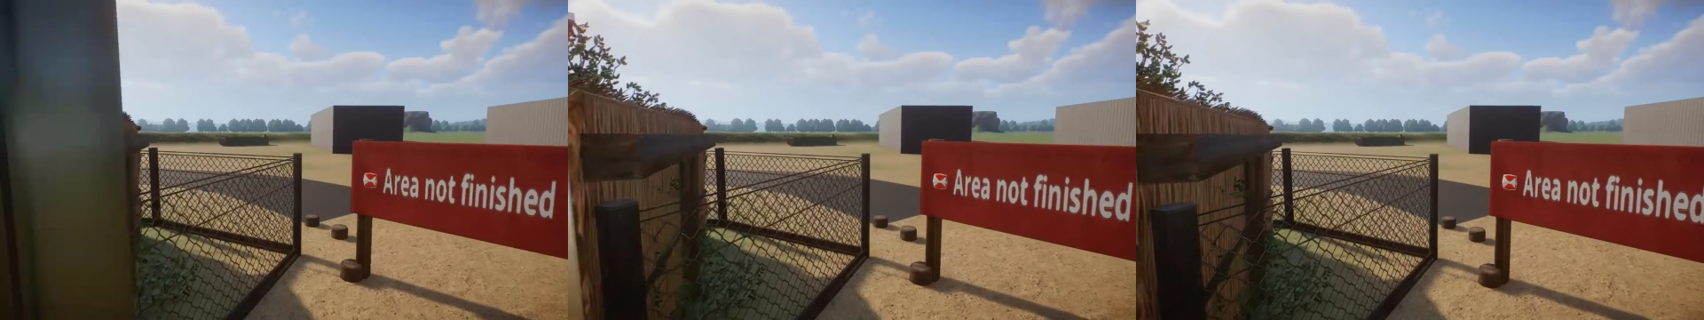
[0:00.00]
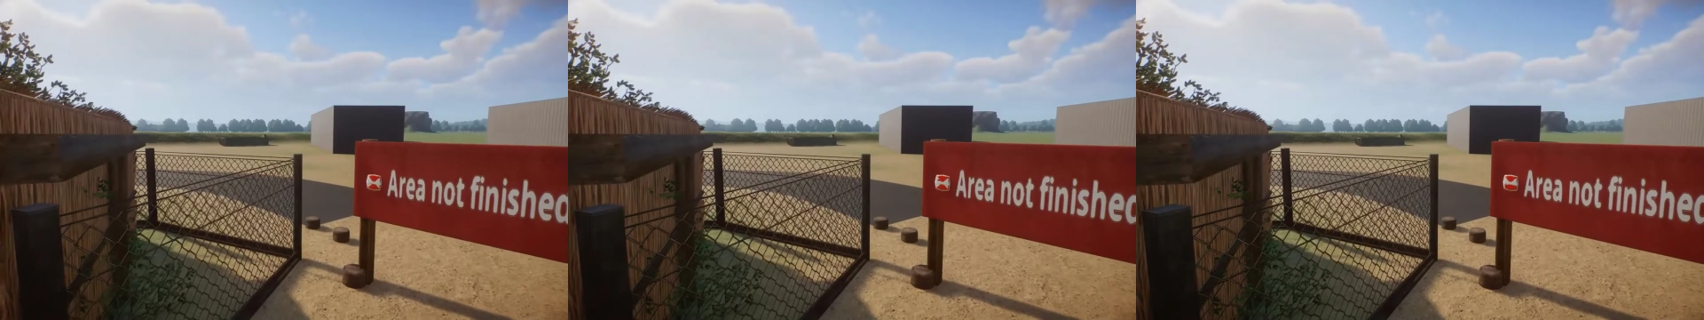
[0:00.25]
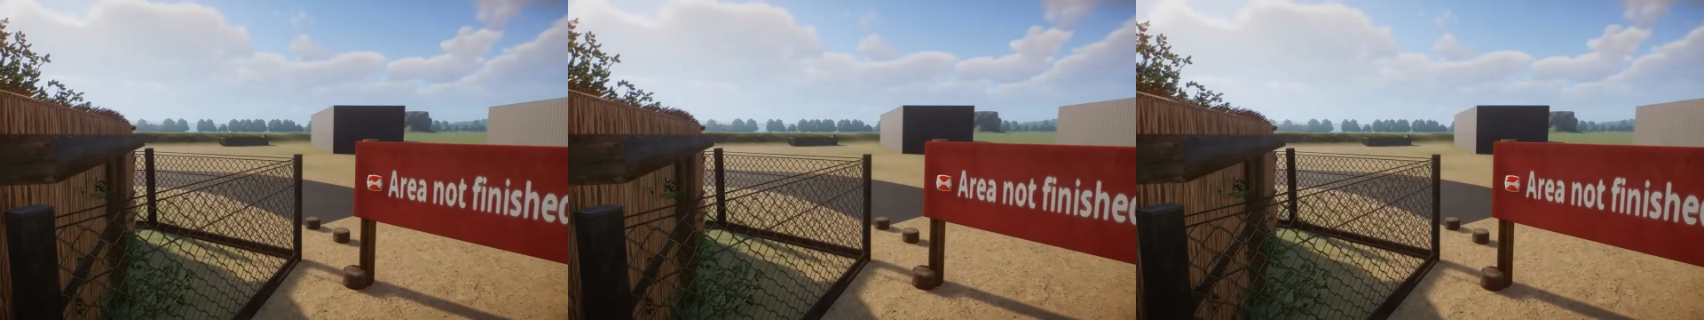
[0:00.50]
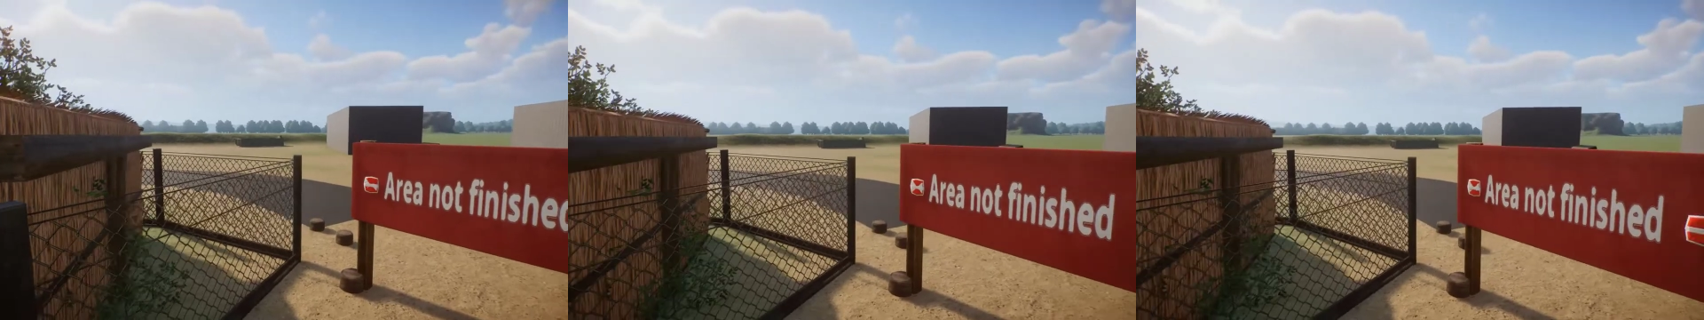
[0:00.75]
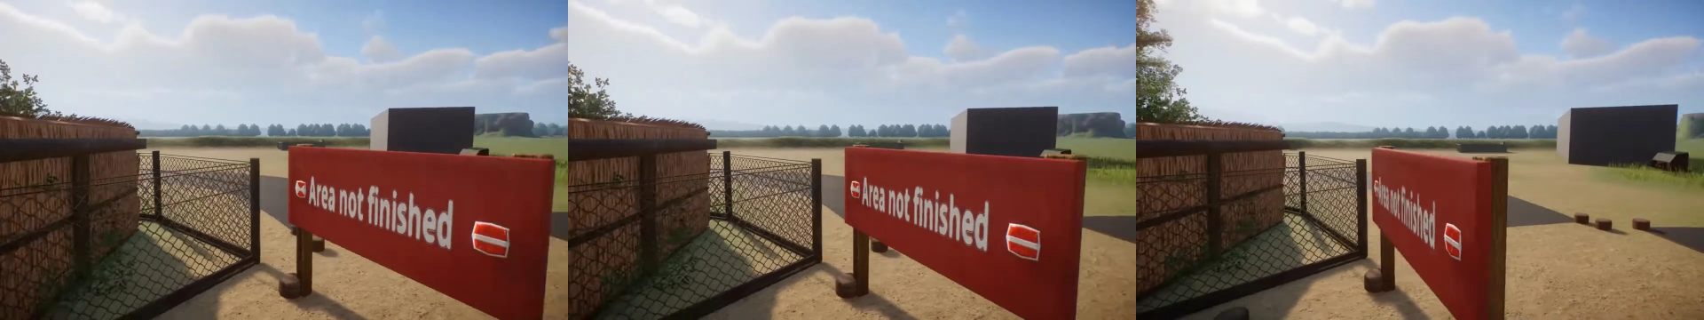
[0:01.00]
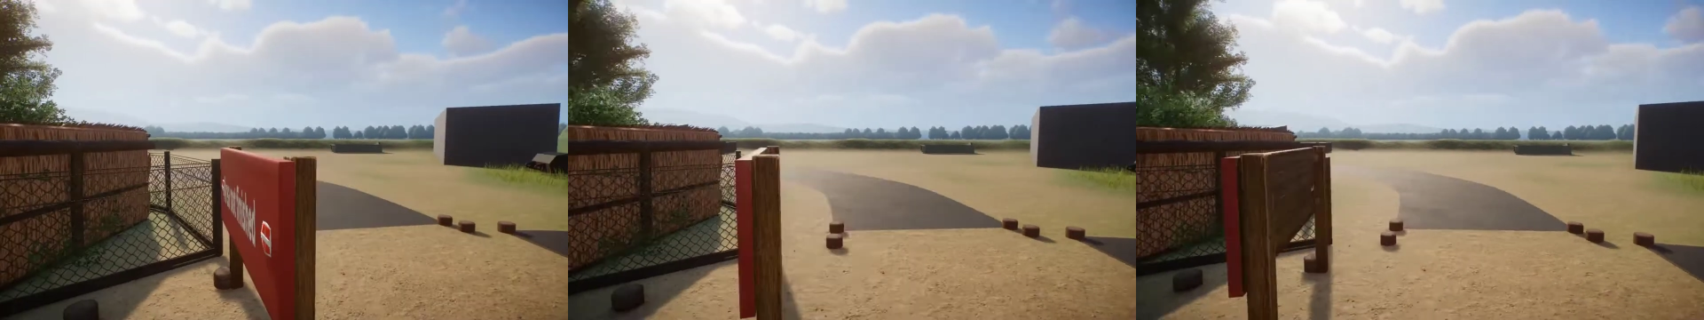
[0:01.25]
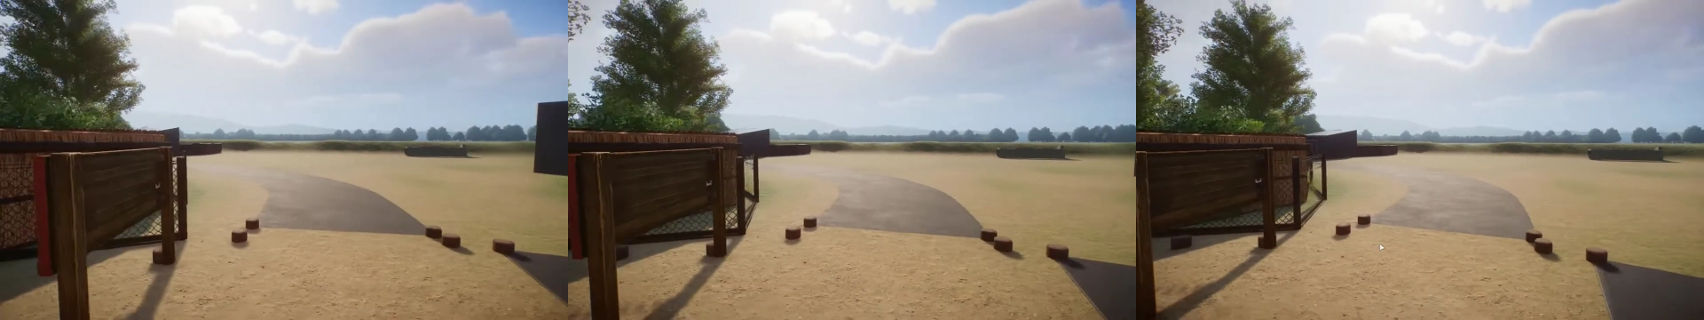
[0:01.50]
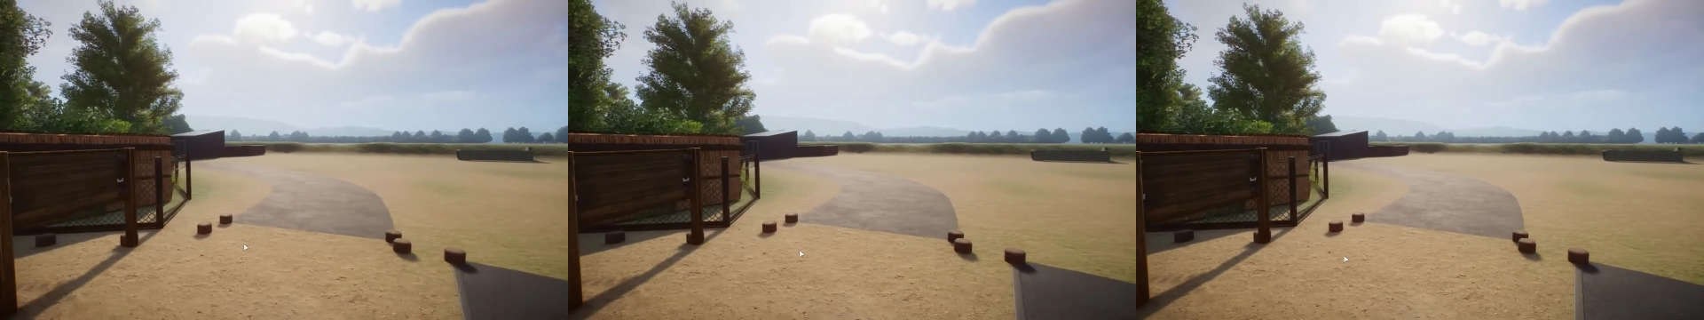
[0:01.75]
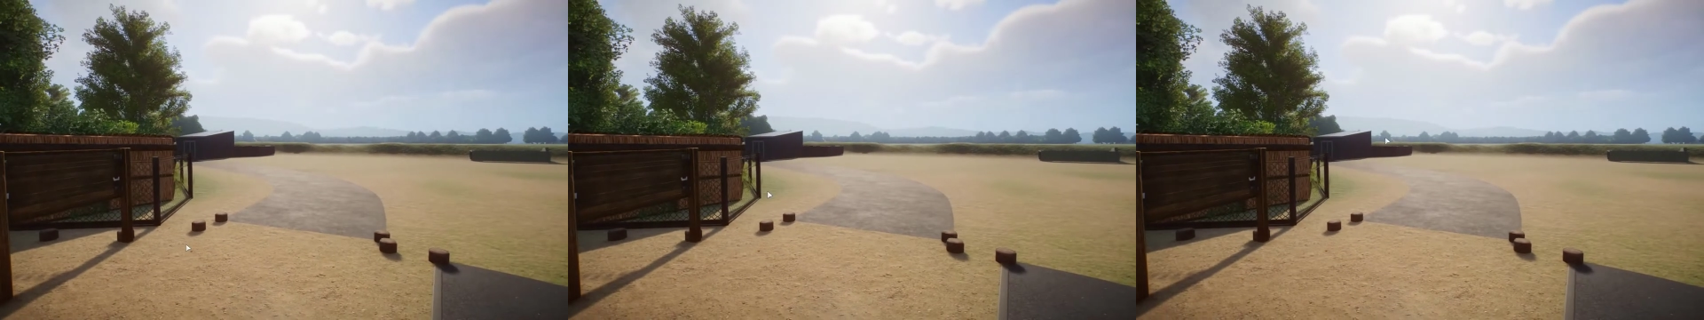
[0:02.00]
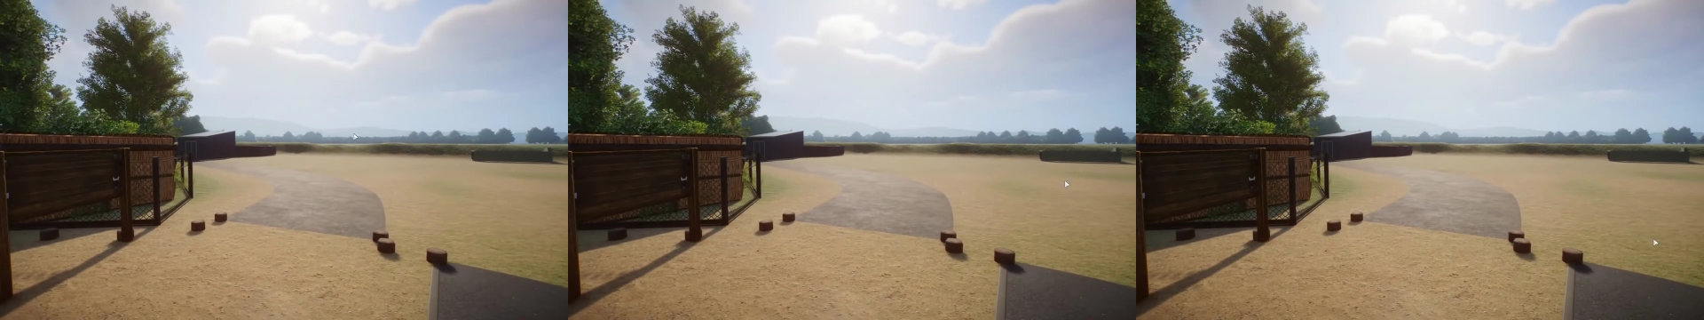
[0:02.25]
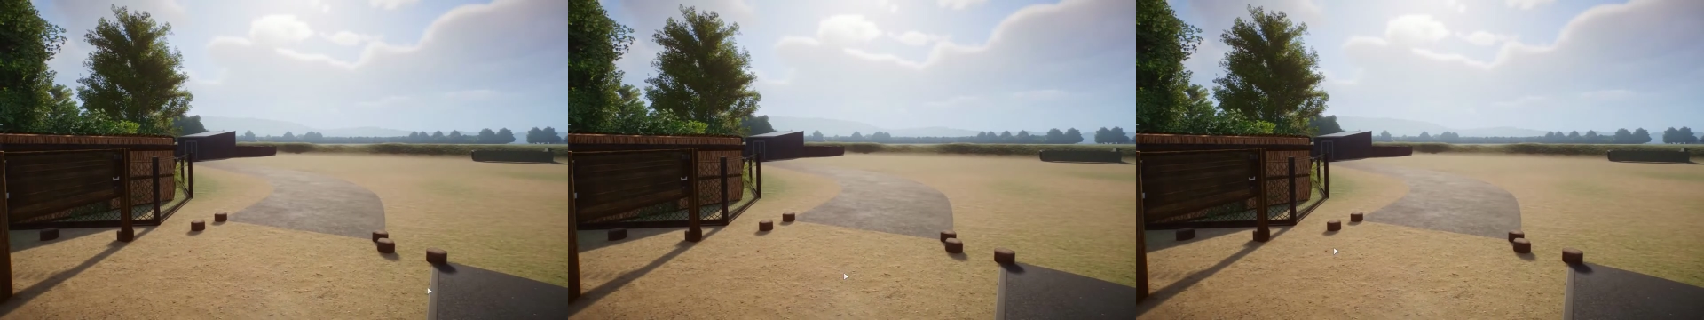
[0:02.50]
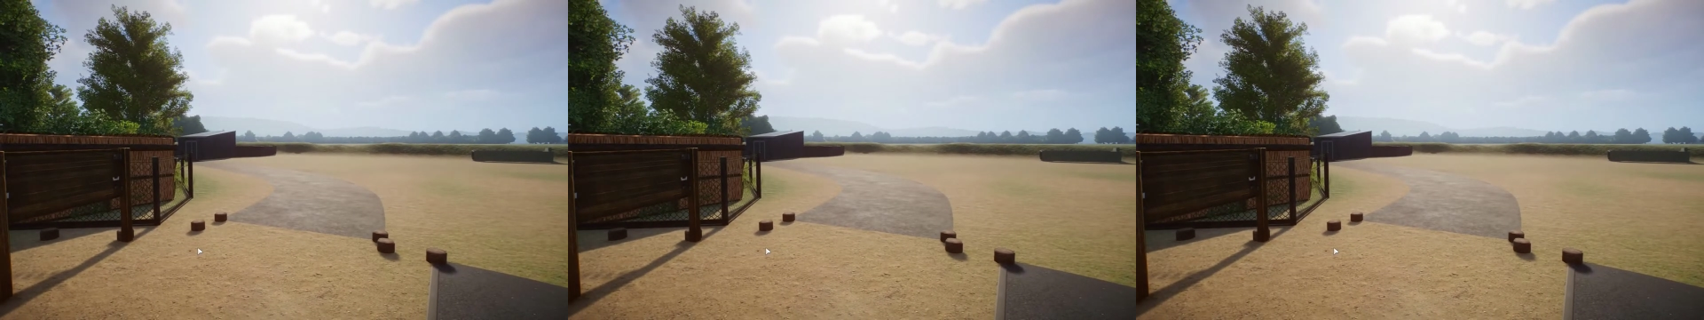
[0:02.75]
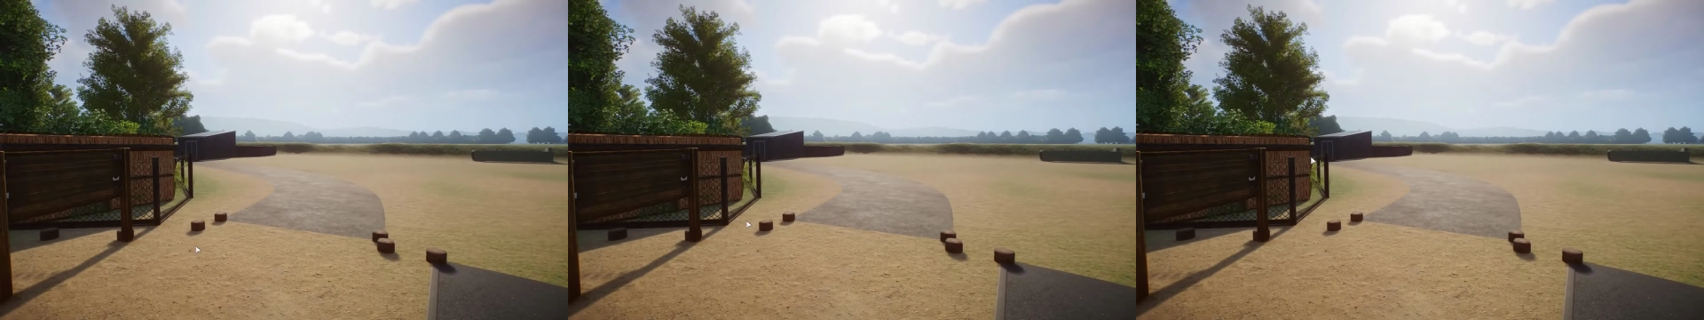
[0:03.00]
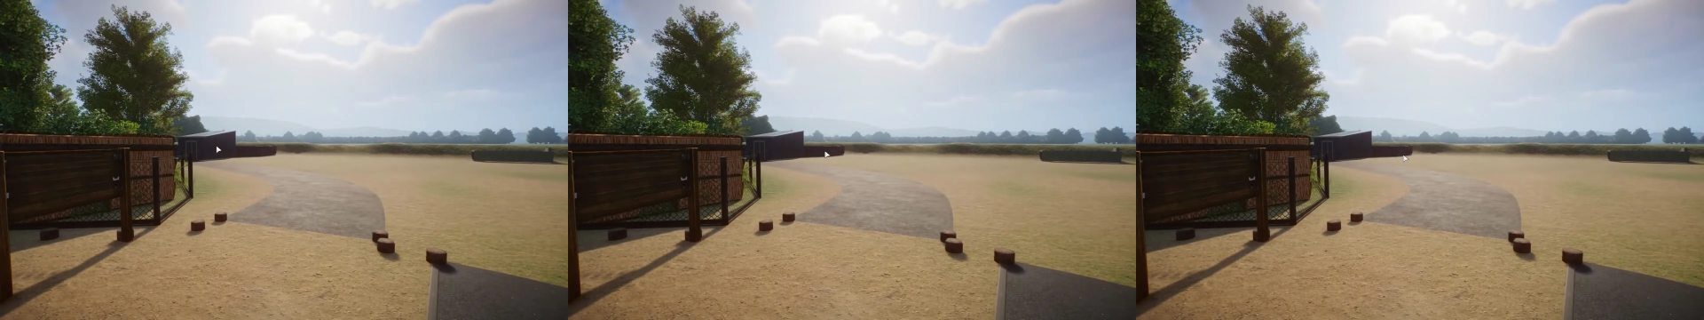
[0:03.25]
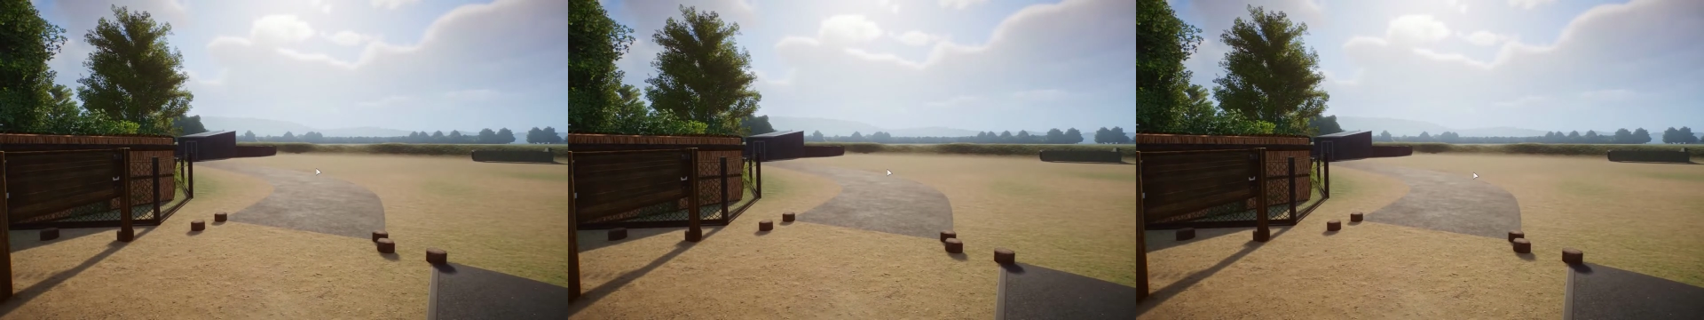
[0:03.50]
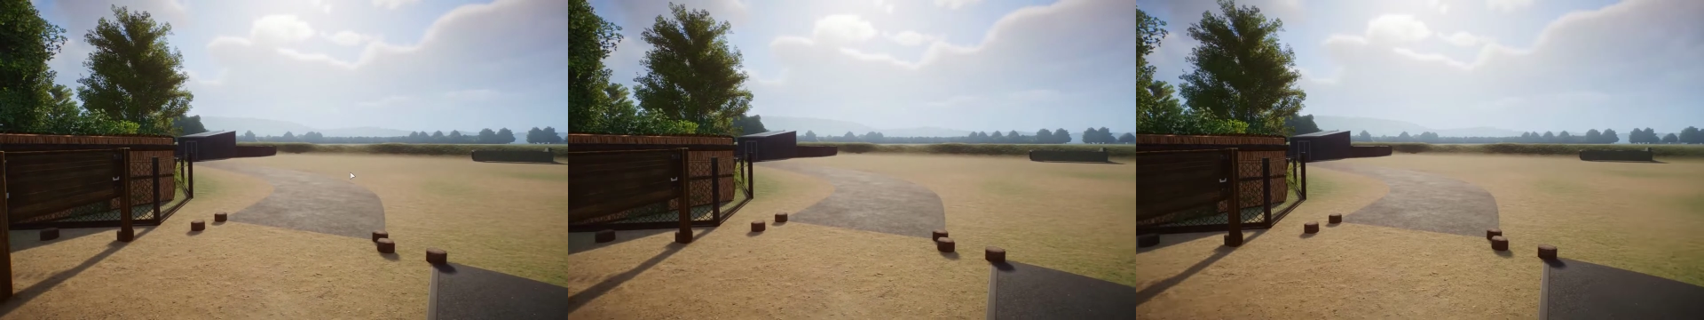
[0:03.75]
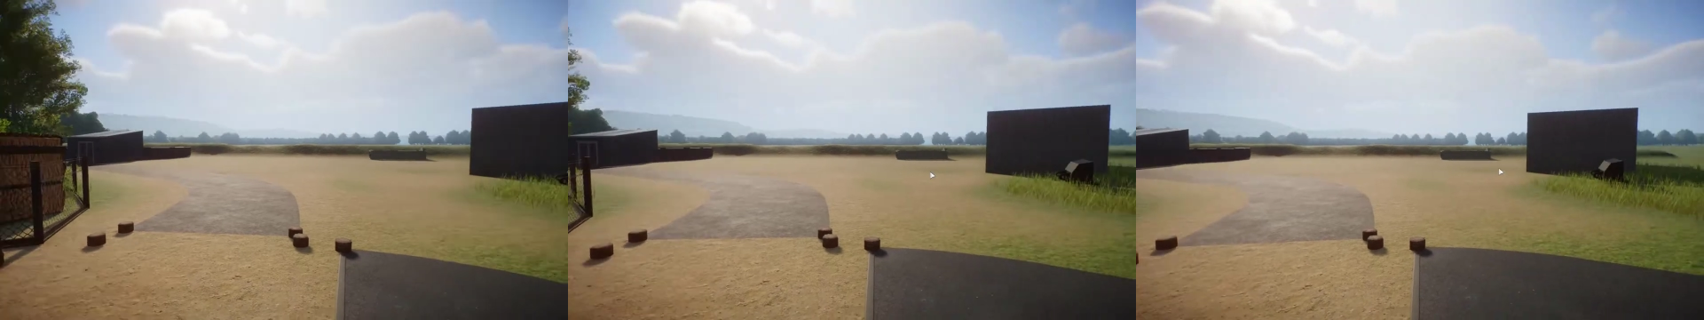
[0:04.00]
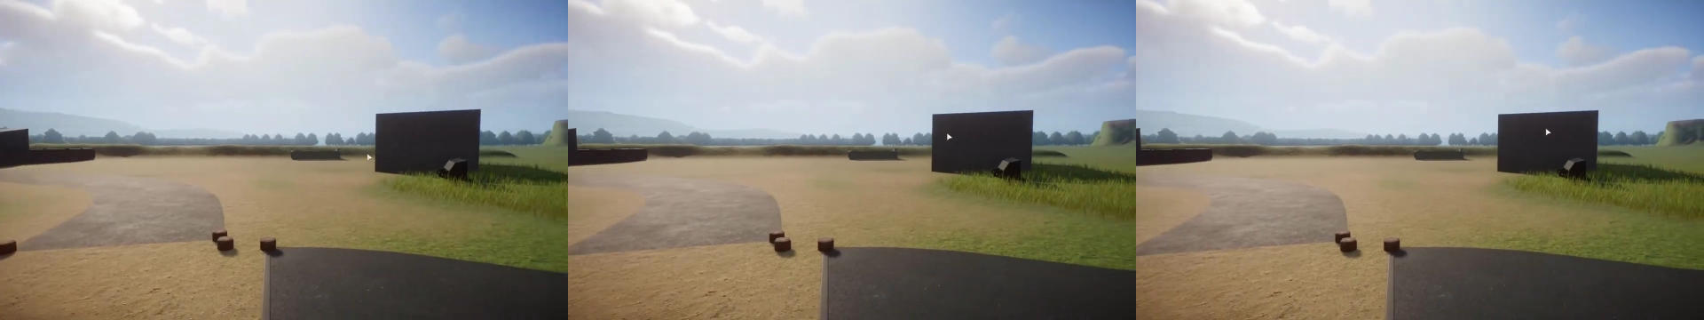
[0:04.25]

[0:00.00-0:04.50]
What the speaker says: [unreadable: no face in view]